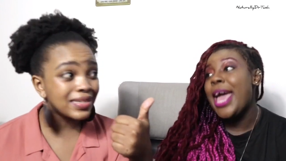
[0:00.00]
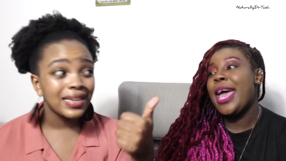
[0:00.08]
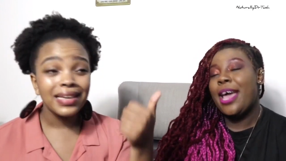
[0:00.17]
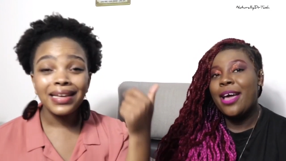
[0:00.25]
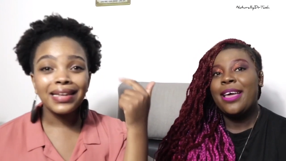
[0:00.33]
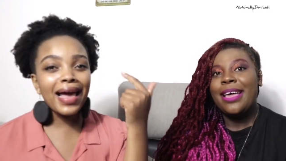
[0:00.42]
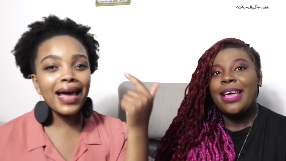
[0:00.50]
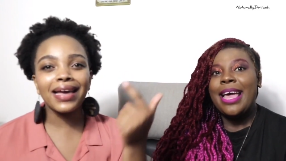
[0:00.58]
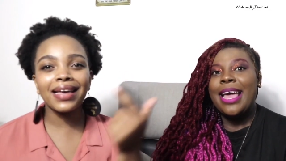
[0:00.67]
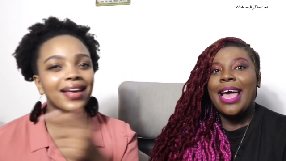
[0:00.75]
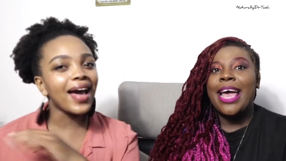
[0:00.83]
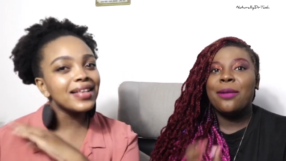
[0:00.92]
Speaker 1: Yeah.
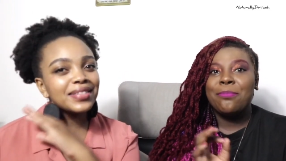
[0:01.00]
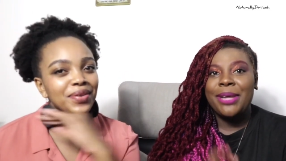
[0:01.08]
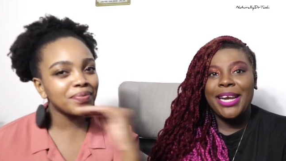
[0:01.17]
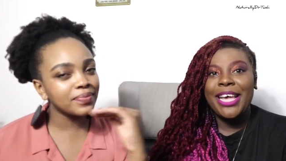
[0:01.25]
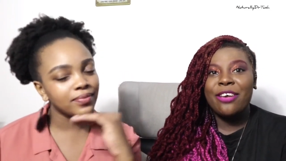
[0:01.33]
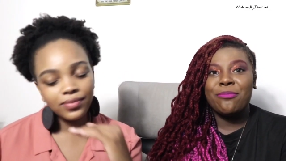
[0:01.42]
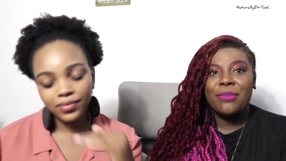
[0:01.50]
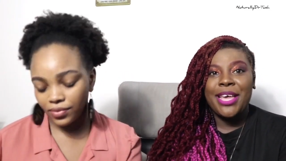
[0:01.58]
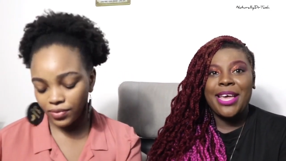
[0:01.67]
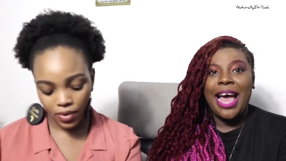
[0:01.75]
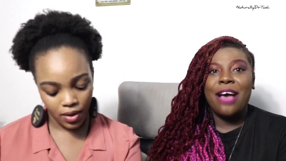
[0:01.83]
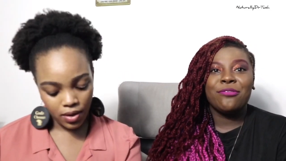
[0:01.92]
Like, and believe
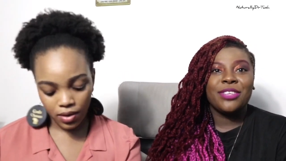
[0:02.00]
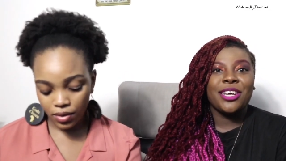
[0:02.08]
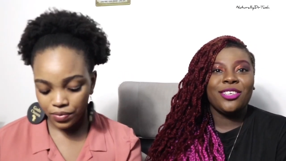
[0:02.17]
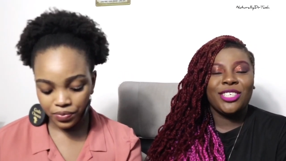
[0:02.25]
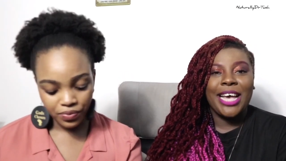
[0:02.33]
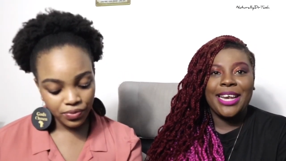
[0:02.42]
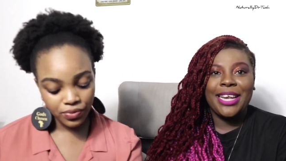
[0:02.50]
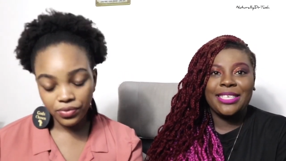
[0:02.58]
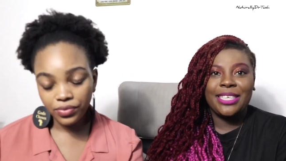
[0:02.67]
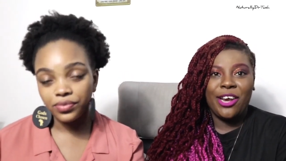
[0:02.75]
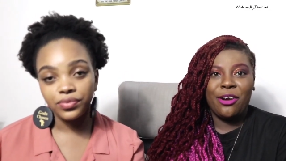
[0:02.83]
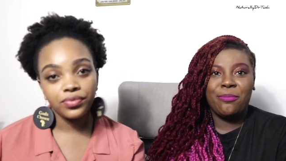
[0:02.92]
me, I've done
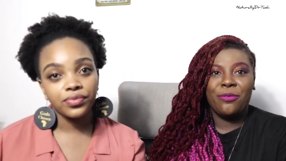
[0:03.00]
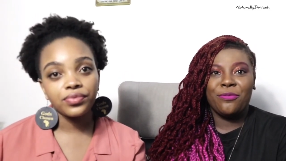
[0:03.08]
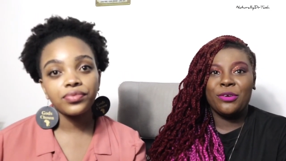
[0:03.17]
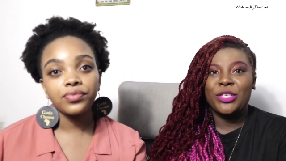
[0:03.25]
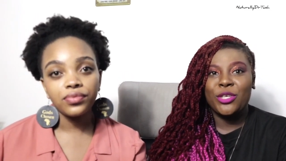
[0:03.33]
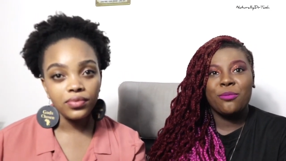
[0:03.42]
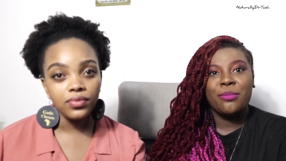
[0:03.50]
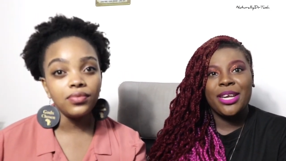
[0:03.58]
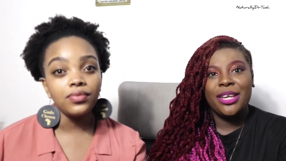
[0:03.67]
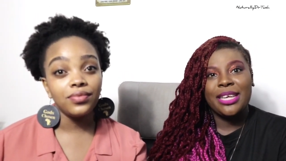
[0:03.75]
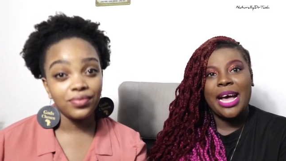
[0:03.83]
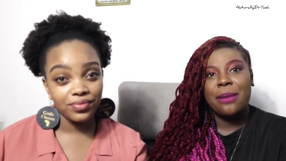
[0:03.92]
Chinese hair before so
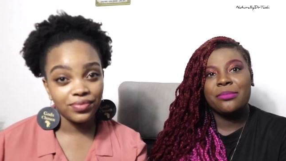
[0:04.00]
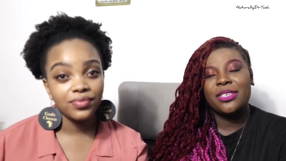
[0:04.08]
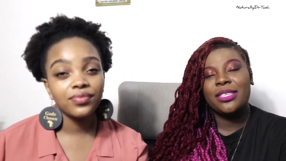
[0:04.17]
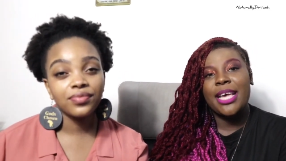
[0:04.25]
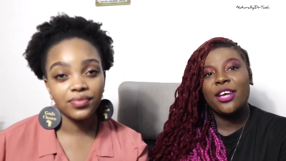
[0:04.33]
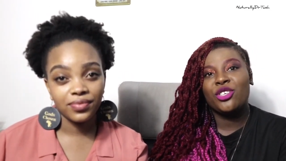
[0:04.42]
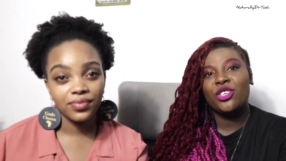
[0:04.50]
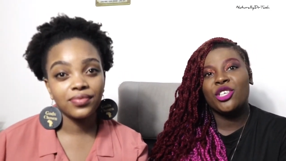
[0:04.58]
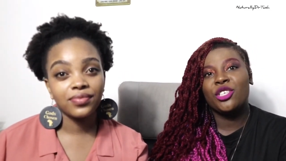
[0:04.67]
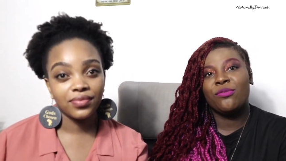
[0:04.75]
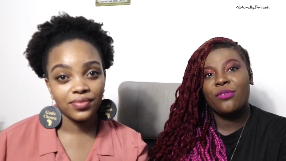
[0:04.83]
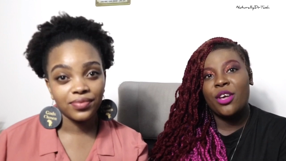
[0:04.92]
many times. The texture
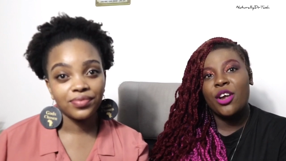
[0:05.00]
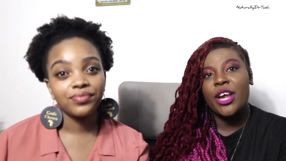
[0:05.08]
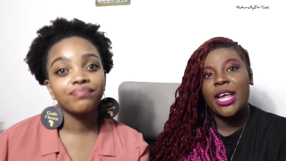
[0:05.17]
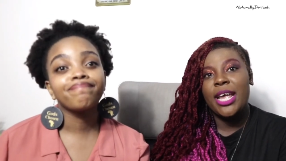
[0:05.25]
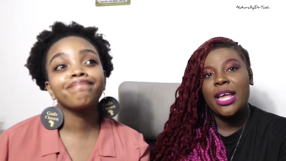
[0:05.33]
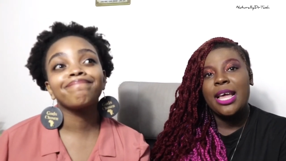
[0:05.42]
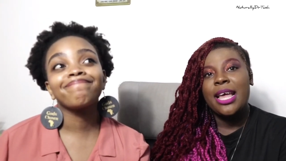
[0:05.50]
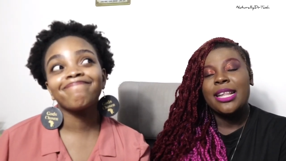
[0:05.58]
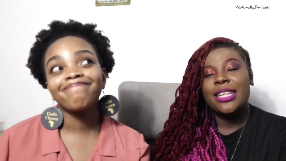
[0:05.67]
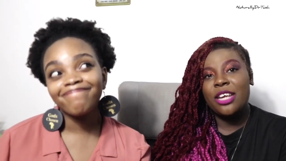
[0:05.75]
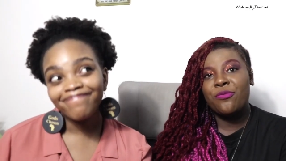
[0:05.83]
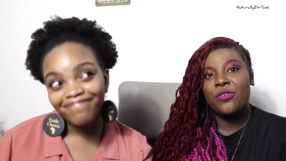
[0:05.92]
is very
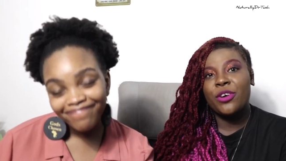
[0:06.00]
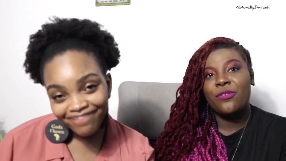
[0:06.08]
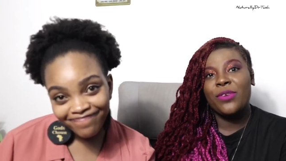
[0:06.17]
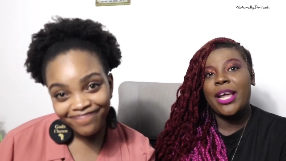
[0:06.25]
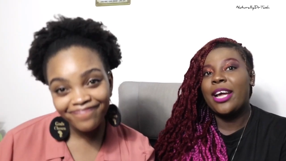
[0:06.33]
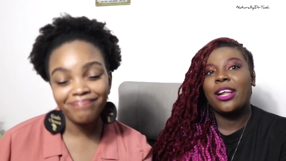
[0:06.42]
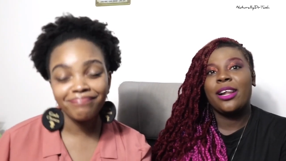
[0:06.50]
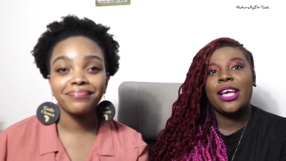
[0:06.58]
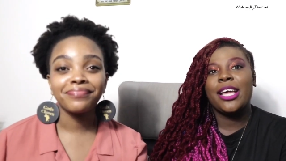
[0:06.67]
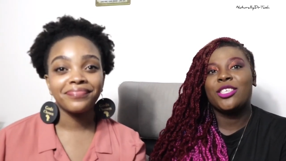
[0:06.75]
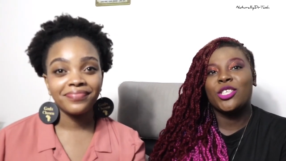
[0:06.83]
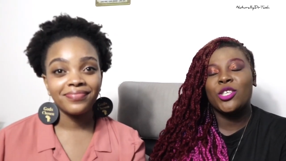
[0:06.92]
different. Like,
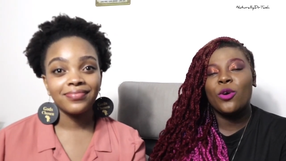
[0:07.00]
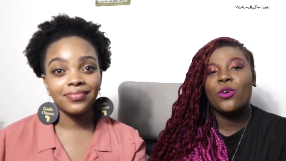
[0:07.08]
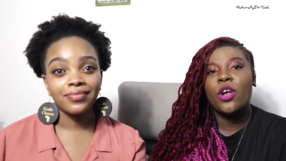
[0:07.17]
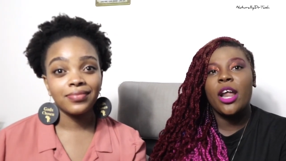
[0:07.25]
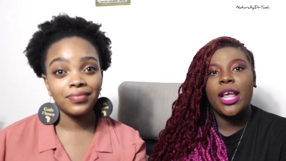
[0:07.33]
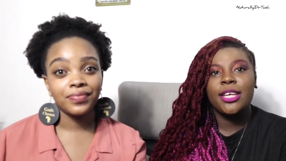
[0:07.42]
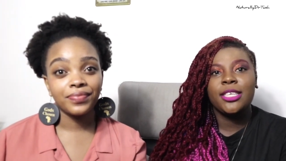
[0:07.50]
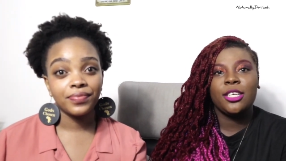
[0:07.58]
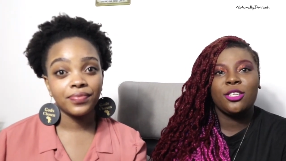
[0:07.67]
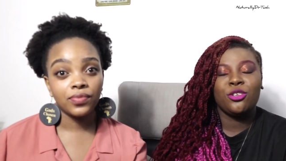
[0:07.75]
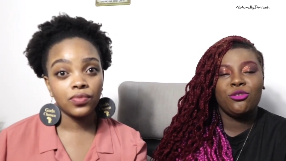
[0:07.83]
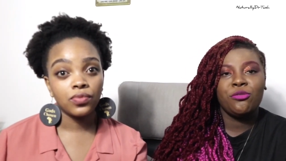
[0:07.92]
it's still not
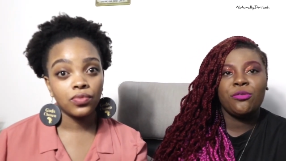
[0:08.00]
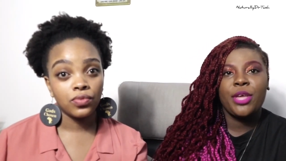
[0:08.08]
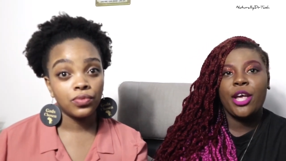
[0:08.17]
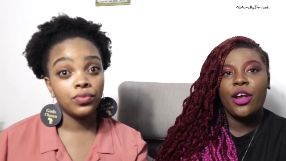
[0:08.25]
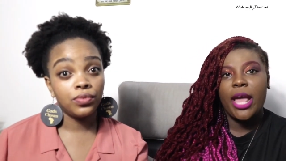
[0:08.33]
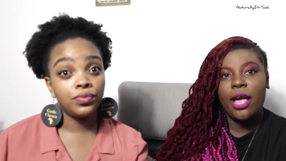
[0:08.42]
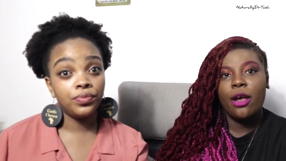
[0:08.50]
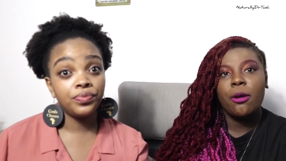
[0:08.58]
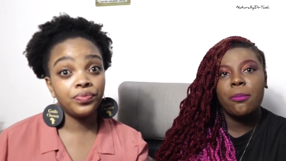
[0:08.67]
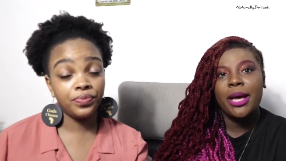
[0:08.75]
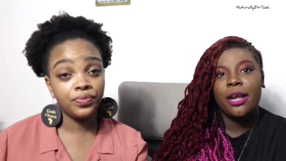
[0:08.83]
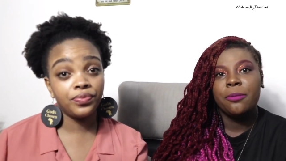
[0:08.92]
easy to do their
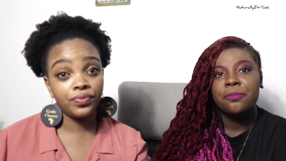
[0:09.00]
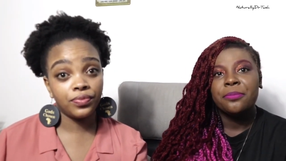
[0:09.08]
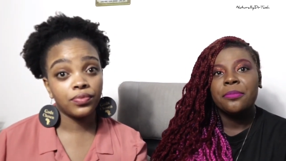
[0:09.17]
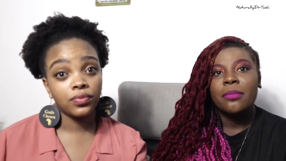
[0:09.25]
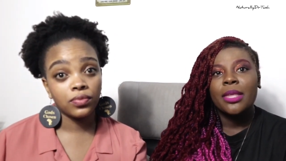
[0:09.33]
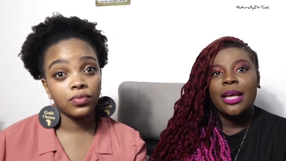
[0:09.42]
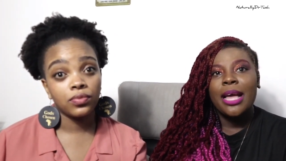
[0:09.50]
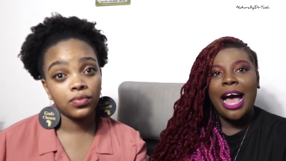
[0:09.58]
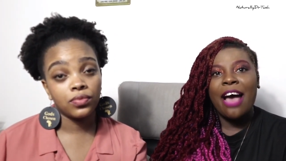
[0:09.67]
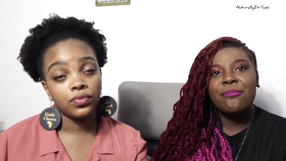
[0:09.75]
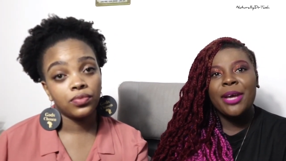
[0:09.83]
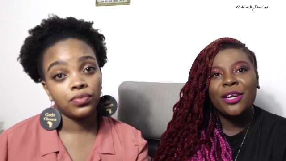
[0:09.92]
hair, but. Mm-hmm.
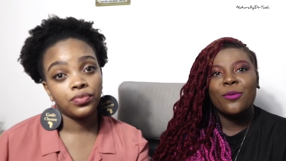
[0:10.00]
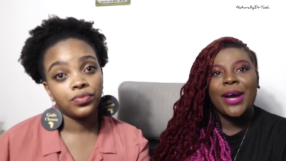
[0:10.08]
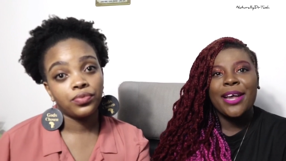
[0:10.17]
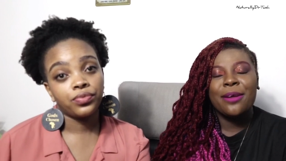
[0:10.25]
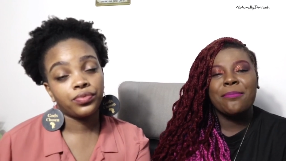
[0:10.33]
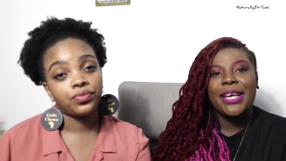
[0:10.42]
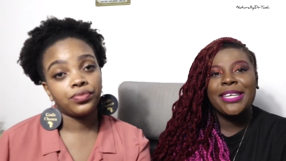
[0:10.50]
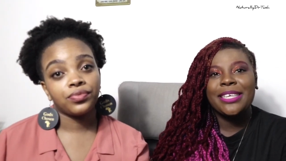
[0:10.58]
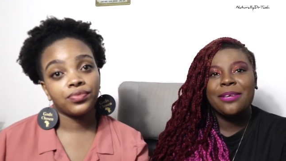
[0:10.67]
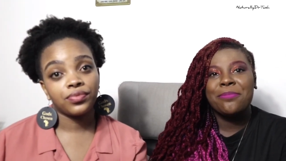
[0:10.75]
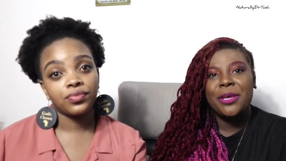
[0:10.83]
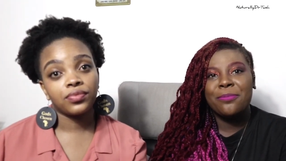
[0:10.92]
I've met quite
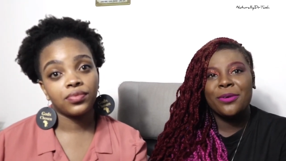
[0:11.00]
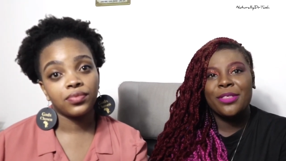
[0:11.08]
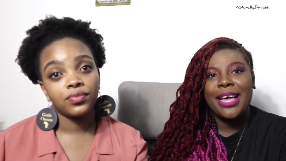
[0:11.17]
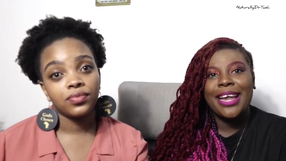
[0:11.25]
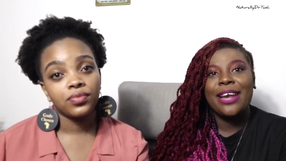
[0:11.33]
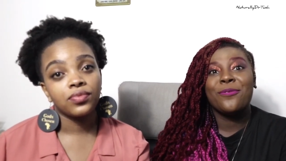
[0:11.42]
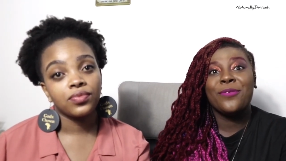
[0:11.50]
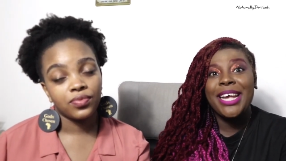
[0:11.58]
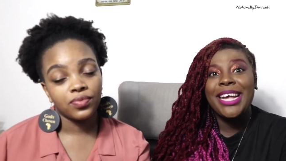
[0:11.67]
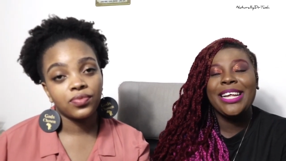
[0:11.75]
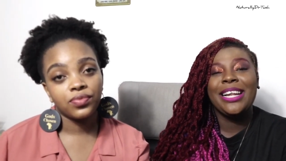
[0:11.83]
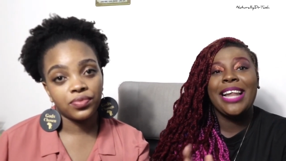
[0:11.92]
amazing people that
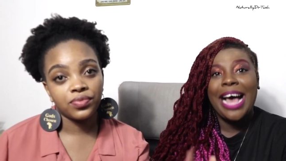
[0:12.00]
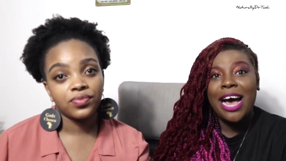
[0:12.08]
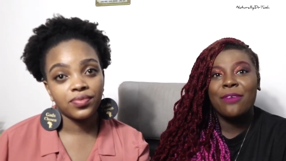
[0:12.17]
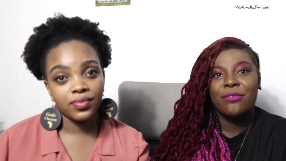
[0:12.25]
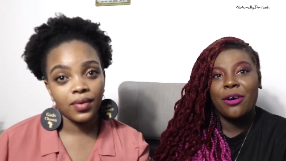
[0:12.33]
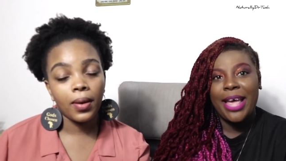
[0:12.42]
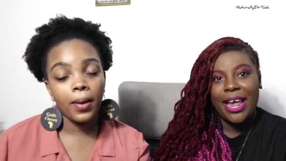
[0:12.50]
really love our